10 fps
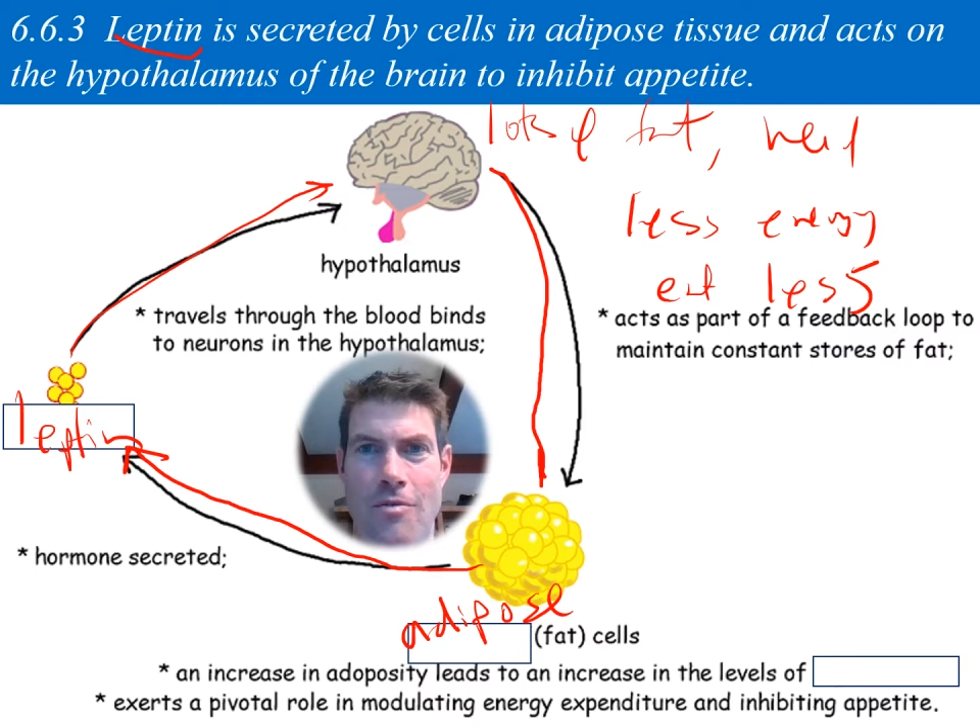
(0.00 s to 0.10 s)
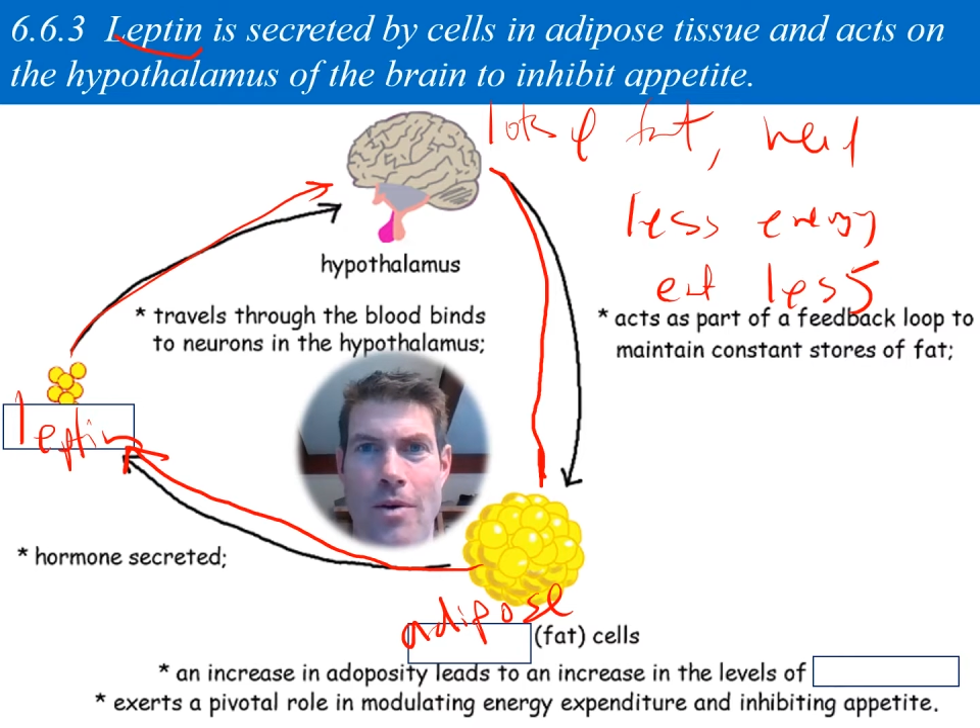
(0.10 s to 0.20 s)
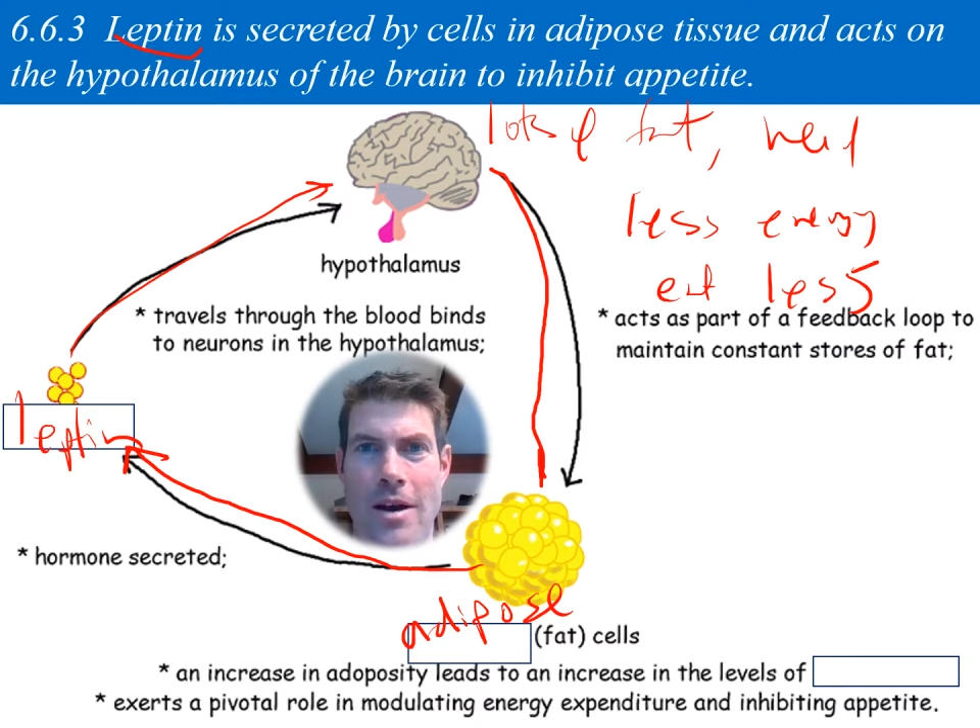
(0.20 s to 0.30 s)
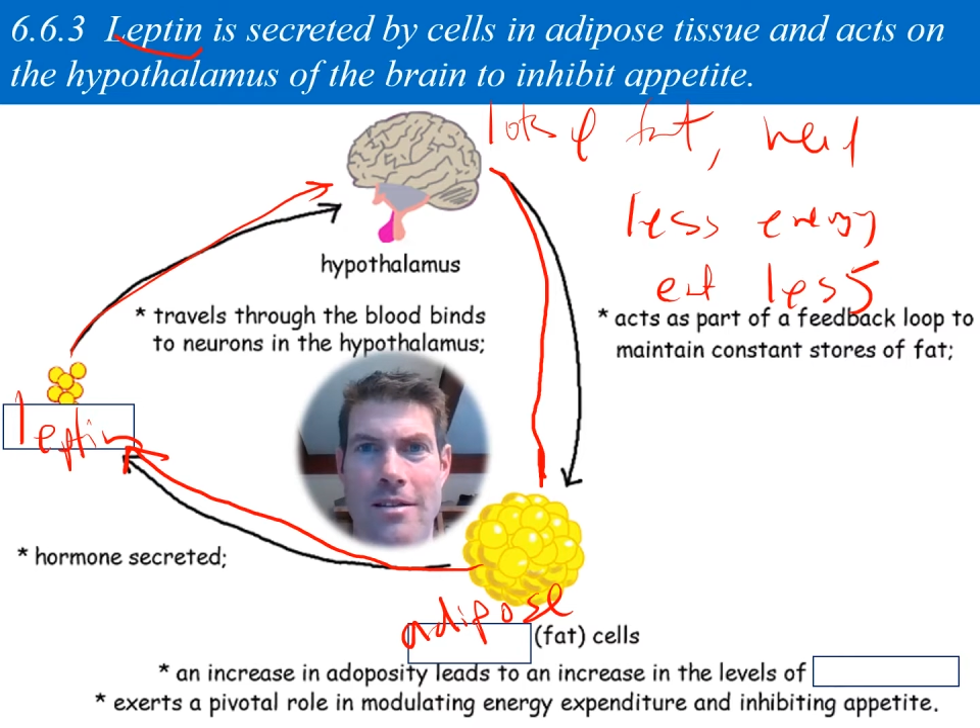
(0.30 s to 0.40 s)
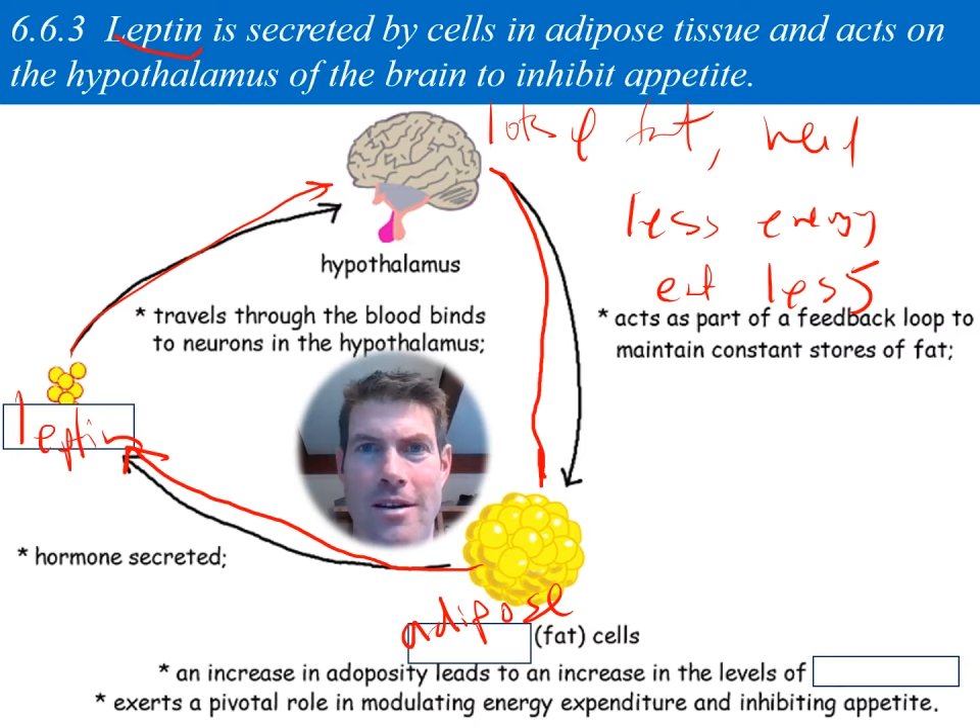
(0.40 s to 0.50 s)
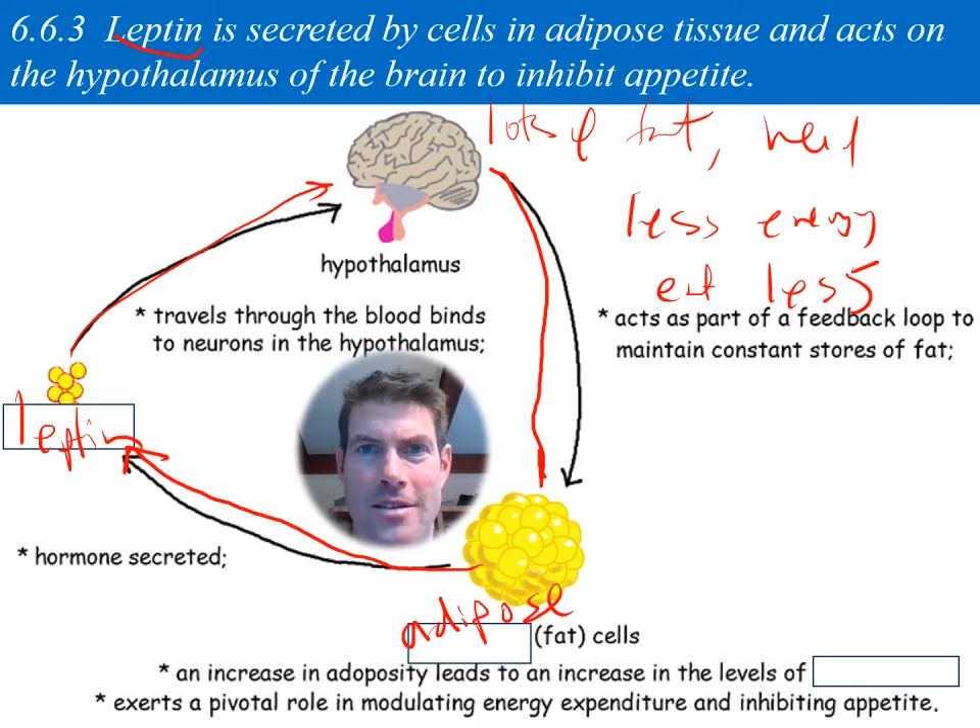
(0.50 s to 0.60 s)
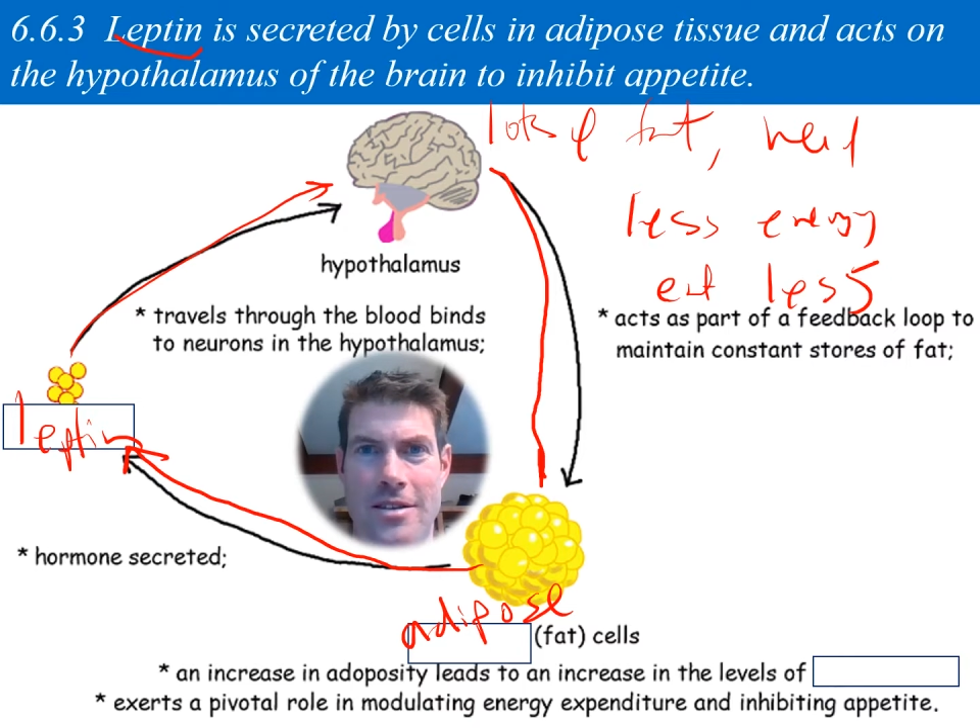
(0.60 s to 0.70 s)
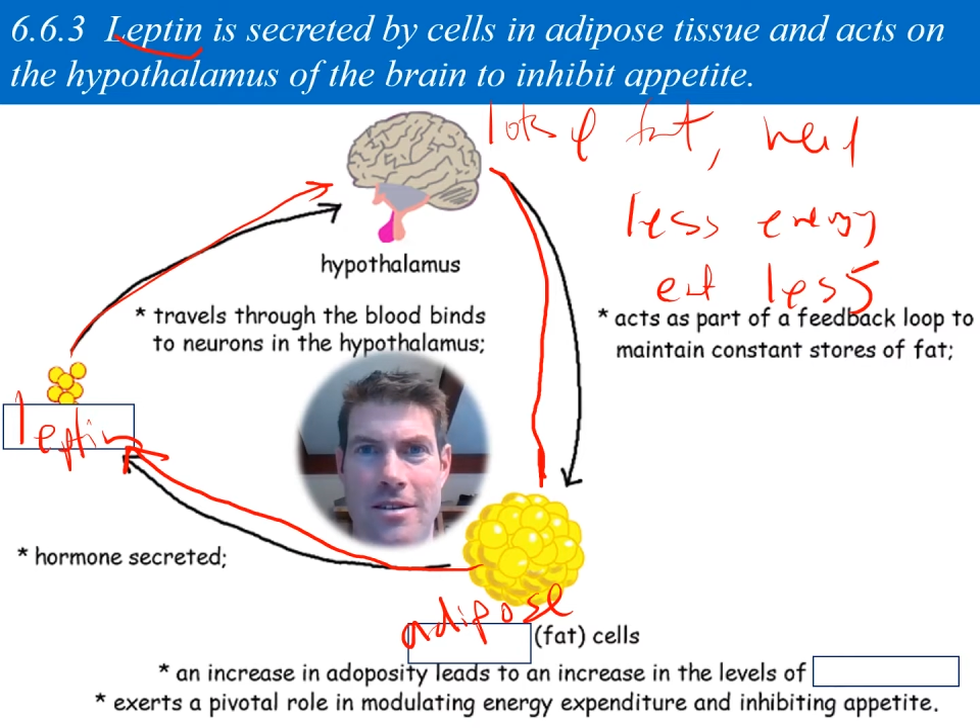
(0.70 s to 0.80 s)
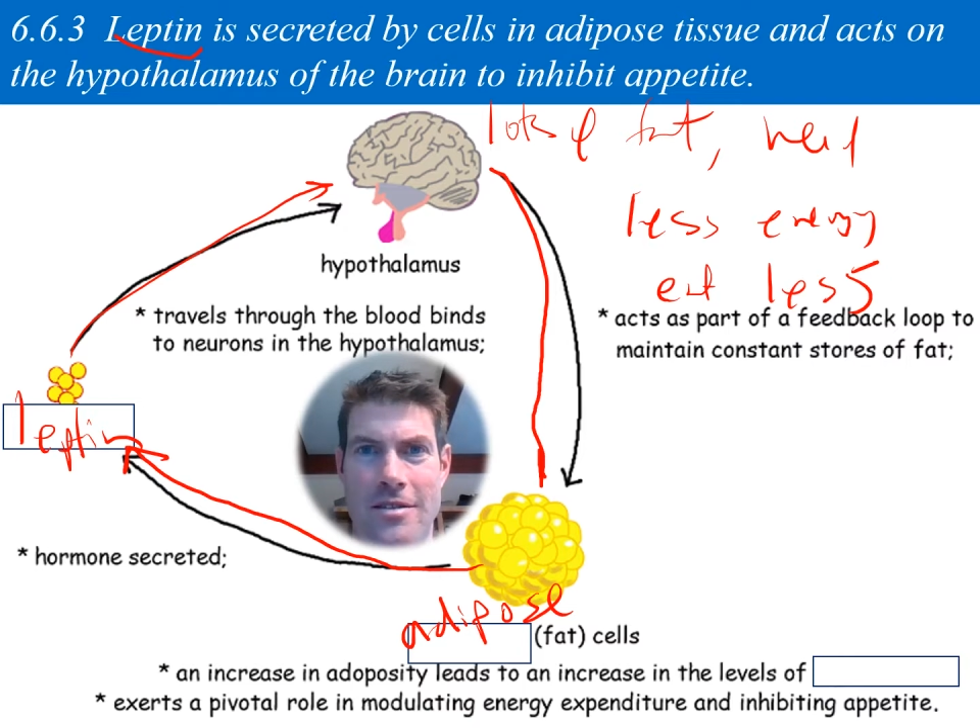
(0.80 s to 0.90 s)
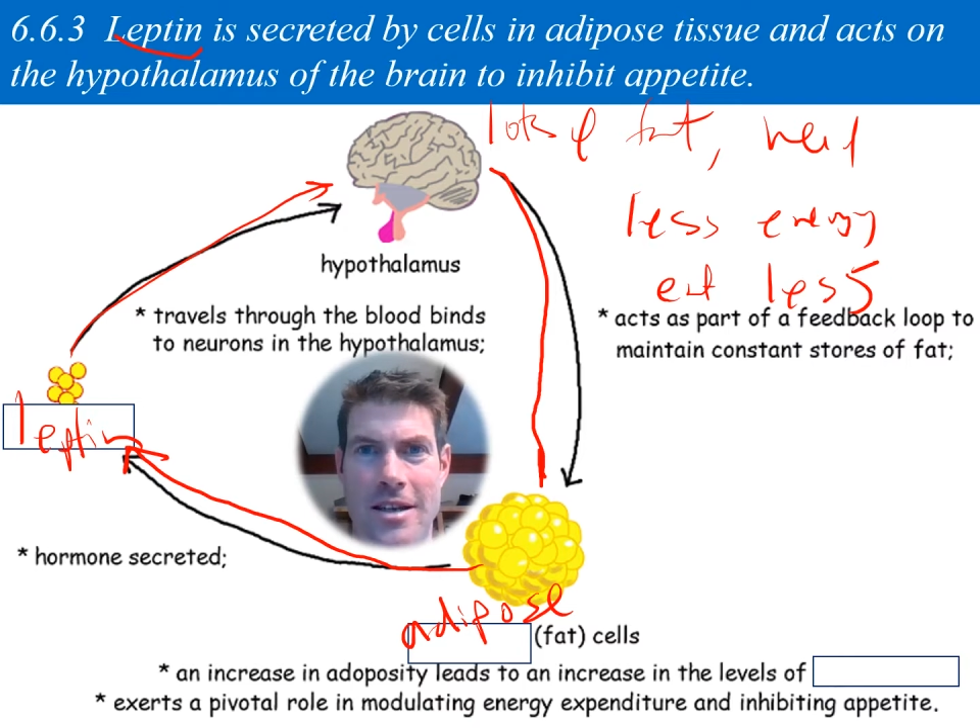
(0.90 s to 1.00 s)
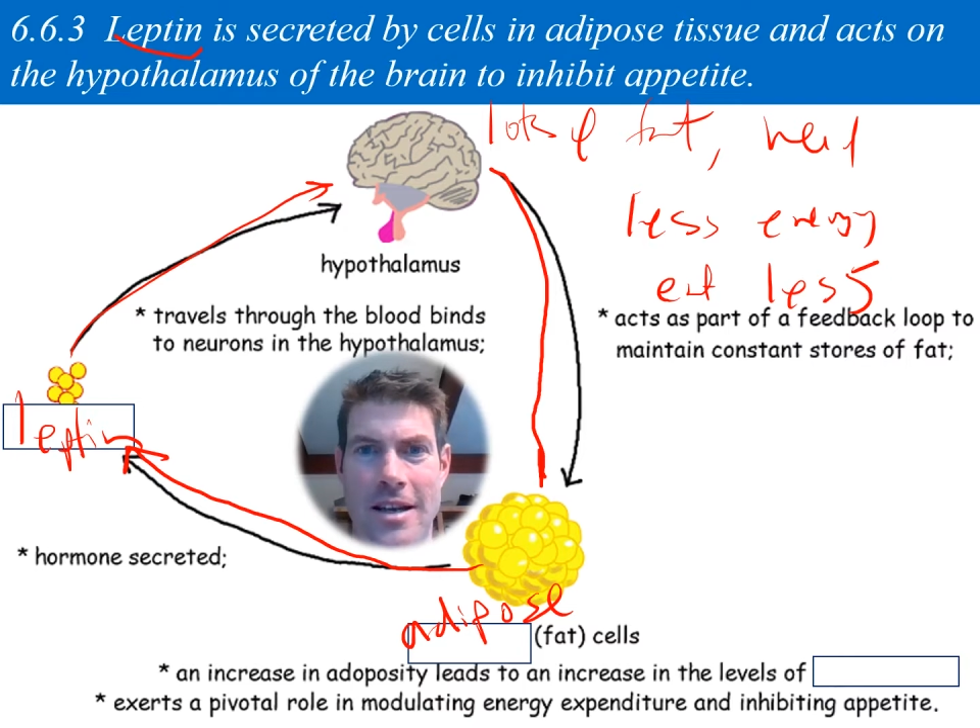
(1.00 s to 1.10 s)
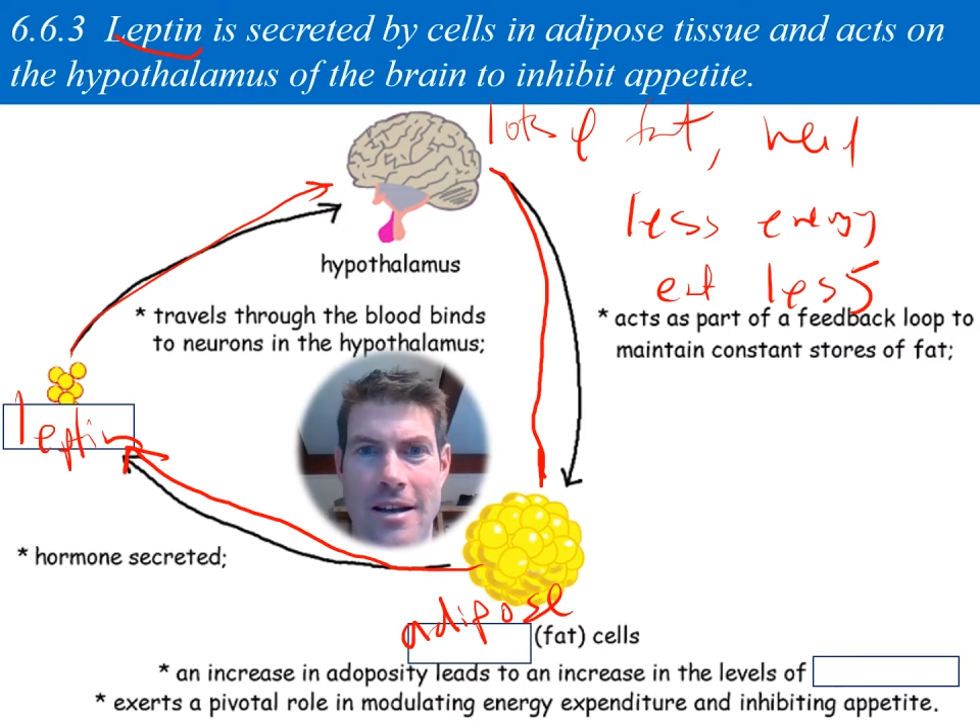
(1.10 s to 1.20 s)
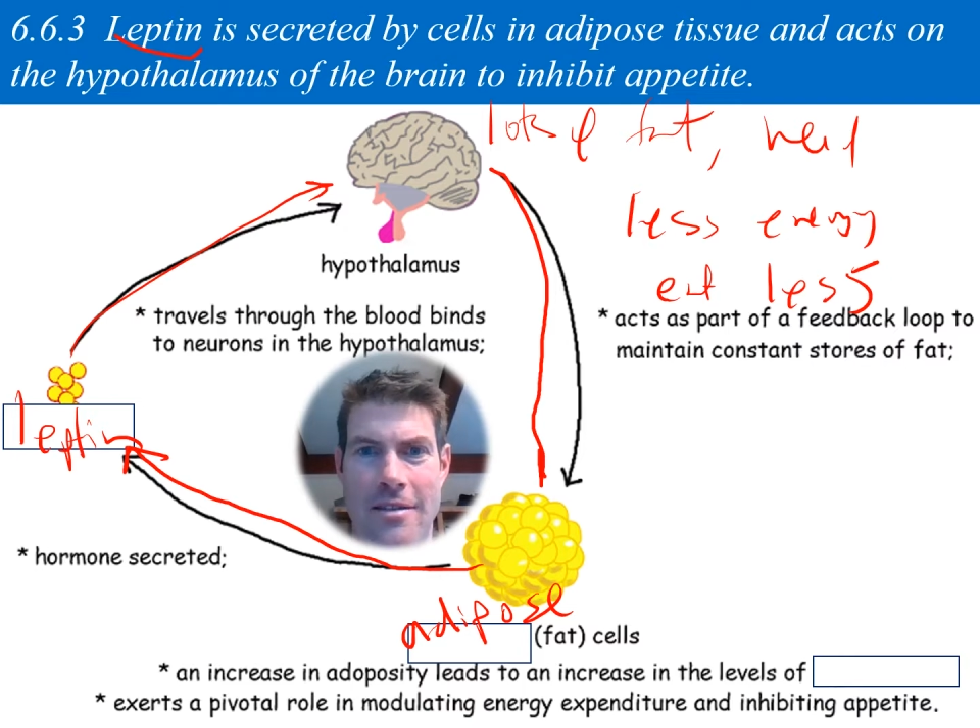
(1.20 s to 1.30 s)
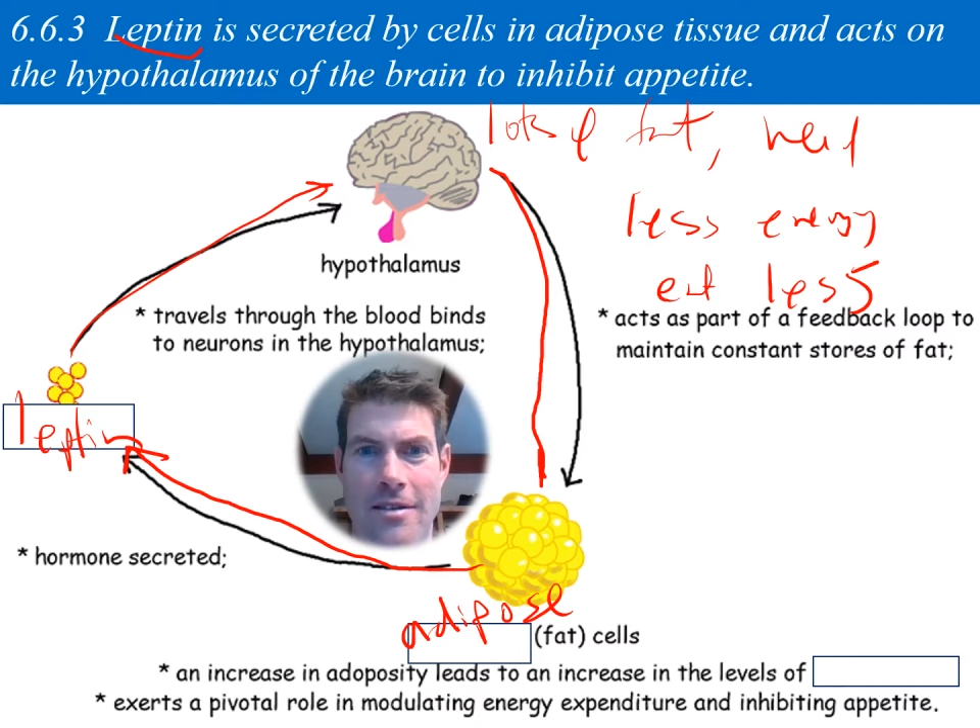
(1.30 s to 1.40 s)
weight loss altogether.